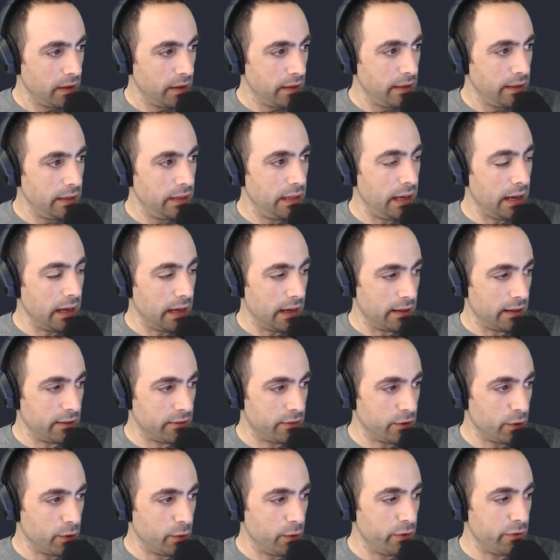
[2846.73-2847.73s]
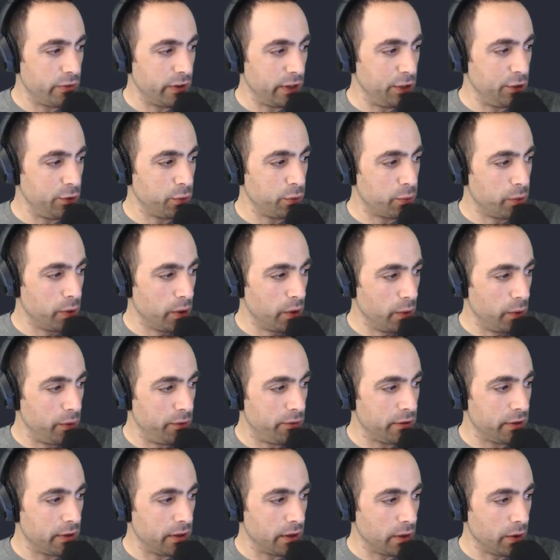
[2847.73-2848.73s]
yeah, so if I do row,
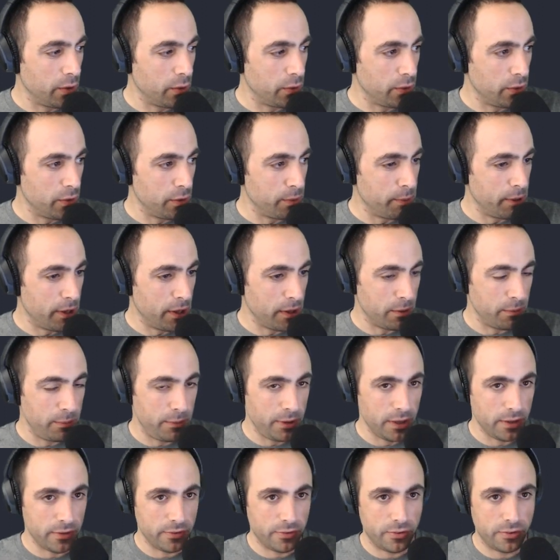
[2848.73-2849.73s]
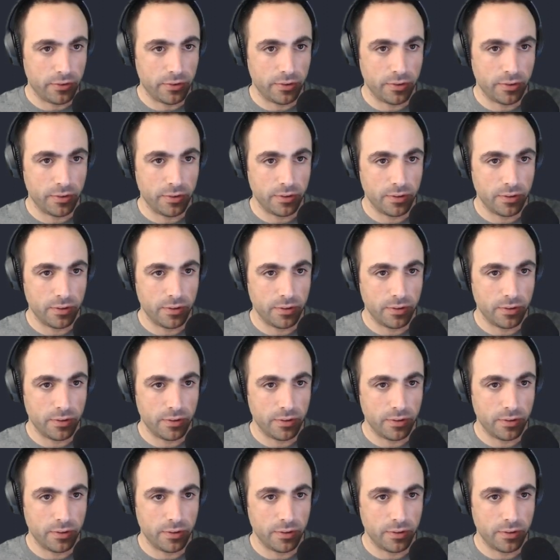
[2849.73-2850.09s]
it's gonna go to the bottom, yes.